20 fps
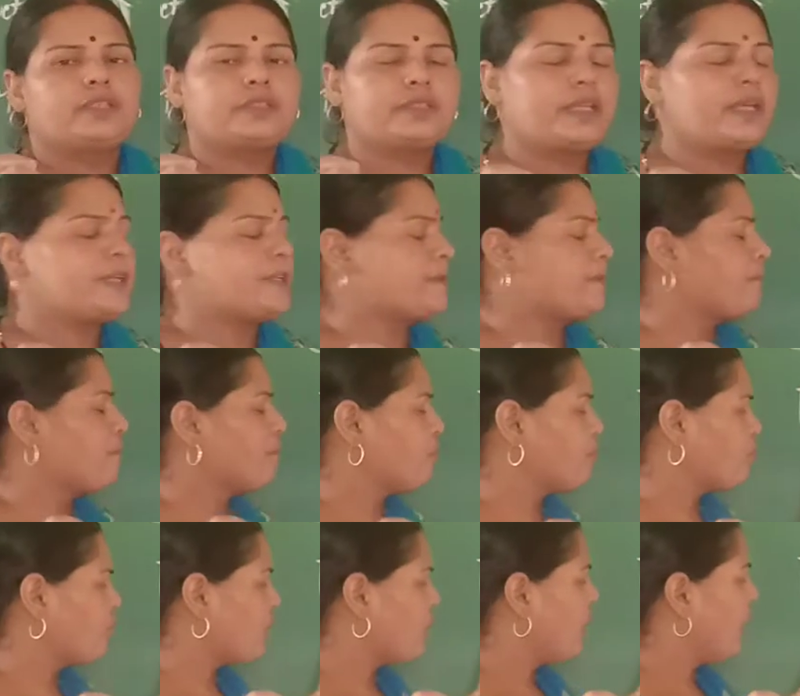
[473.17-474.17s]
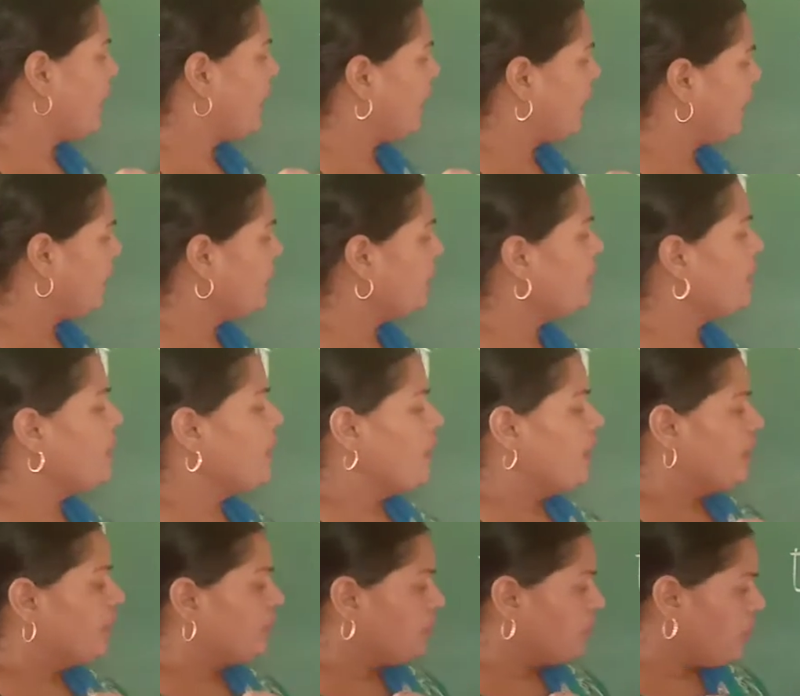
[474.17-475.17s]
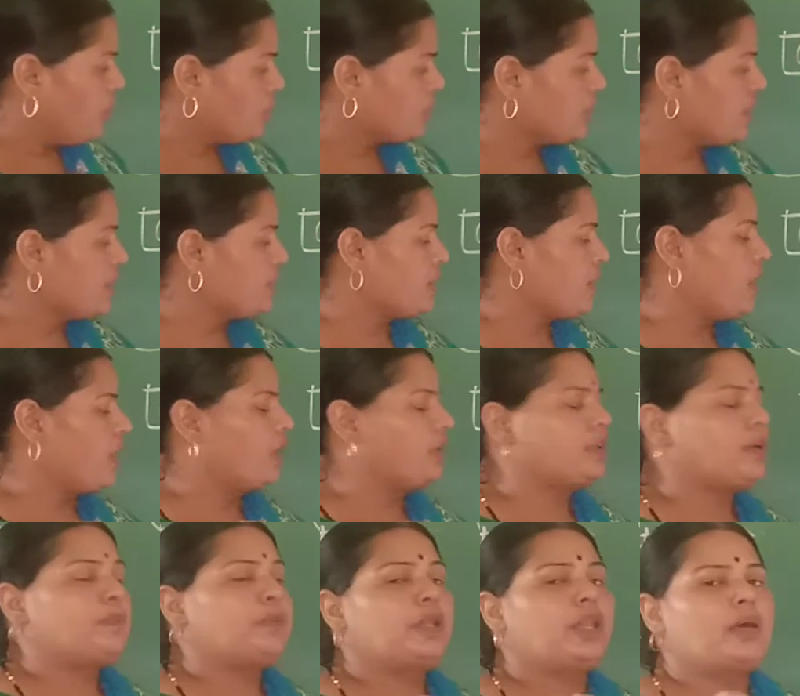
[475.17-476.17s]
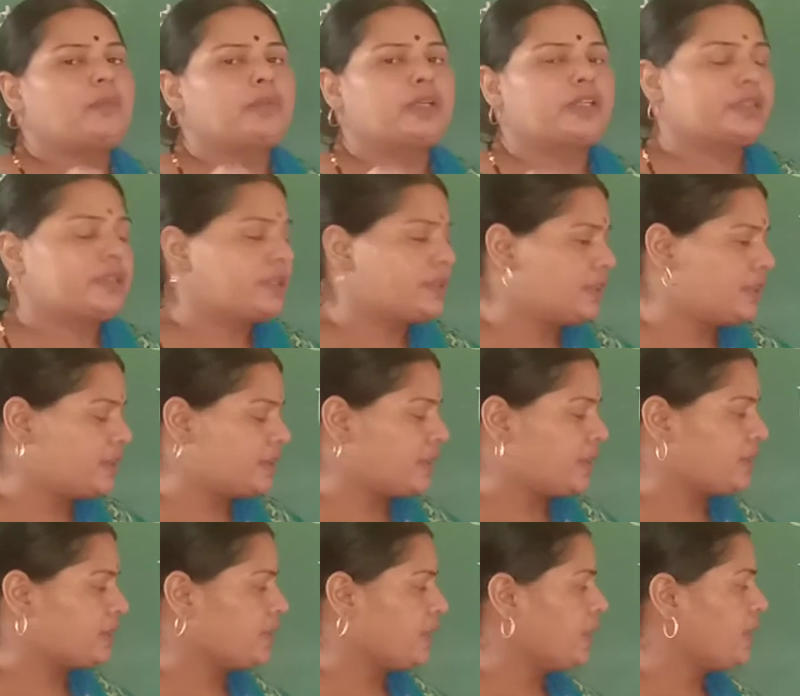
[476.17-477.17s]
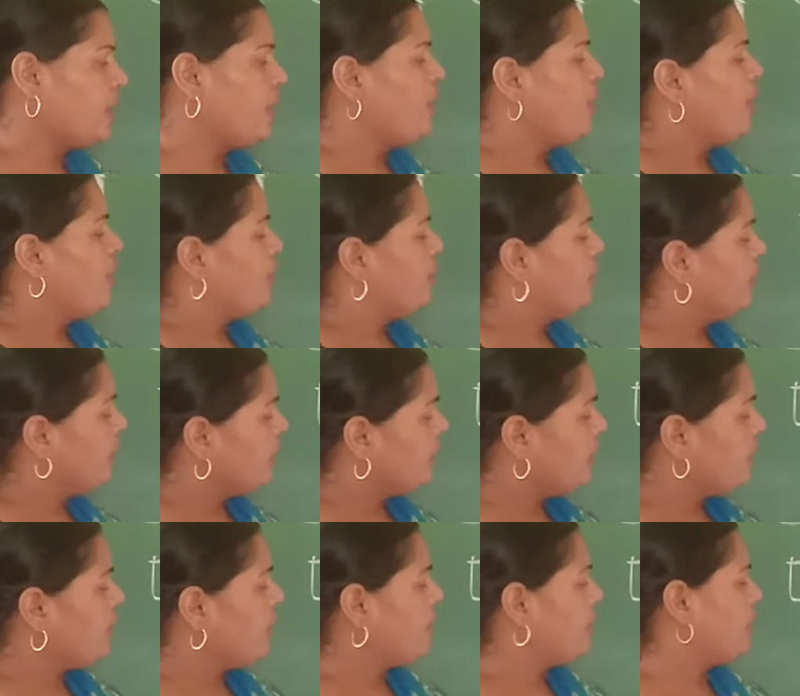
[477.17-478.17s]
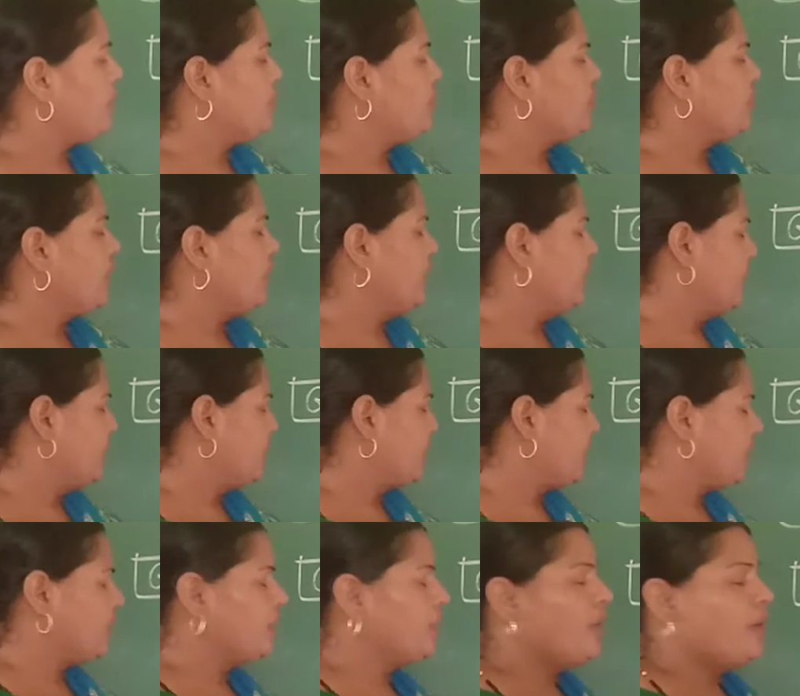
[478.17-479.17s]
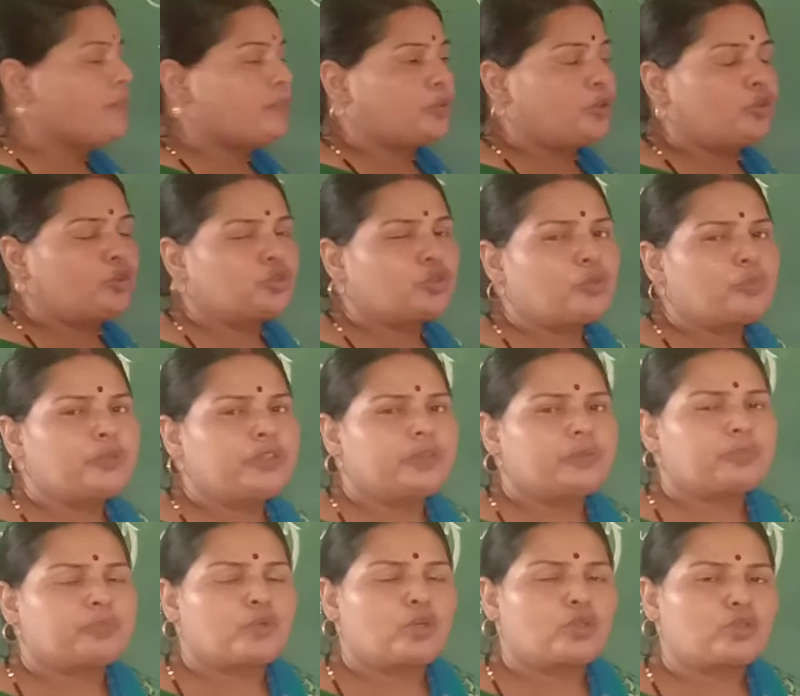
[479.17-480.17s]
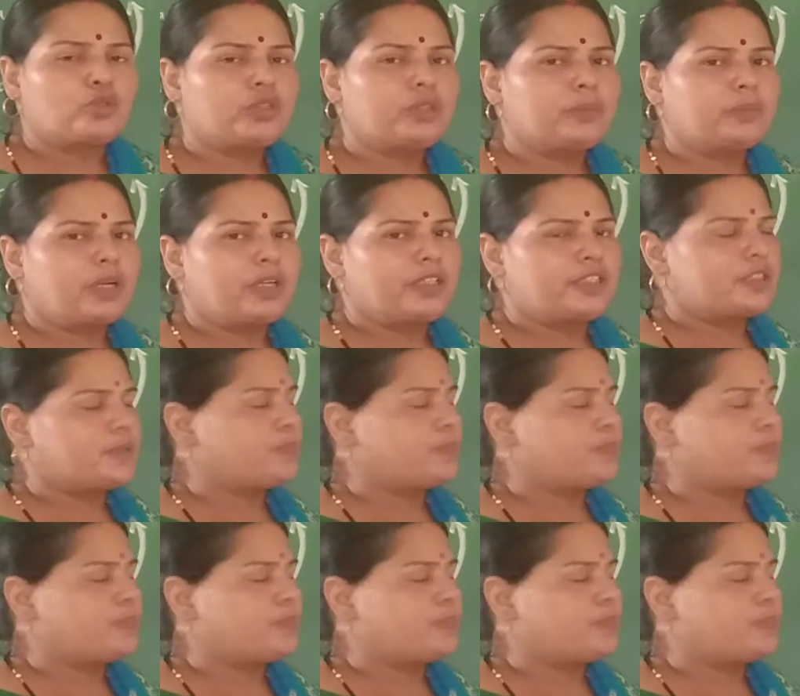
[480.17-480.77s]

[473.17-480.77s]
stage, and mosses are the filamentous structure. With the favorable condition, protonema is